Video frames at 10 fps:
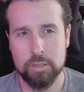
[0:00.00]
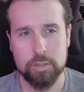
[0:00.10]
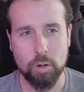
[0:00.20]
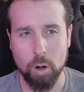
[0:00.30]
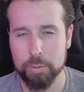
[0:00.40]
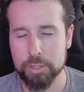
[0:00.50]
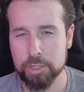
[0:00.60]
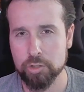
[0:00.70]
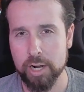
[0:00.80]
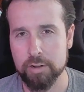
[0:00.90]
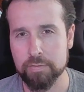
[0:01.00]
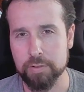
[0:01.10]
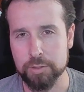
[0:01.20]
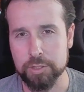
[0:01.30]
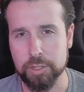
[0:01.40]
So always try to
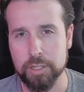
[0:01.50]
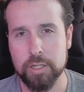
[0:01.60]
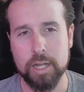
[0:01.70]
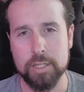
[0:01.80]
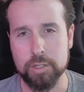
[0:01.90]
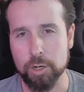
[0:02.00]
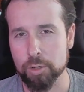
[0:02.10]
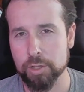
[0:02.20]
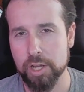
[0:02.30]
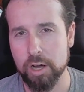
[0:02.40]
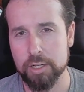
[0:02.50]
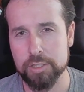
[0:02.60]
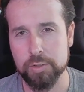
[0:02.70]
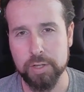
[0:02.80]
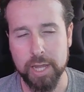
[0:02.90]
filter as early on
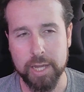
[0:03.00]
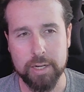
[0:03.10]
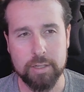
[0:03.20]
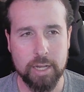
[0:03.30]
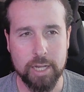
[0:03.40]
as you can.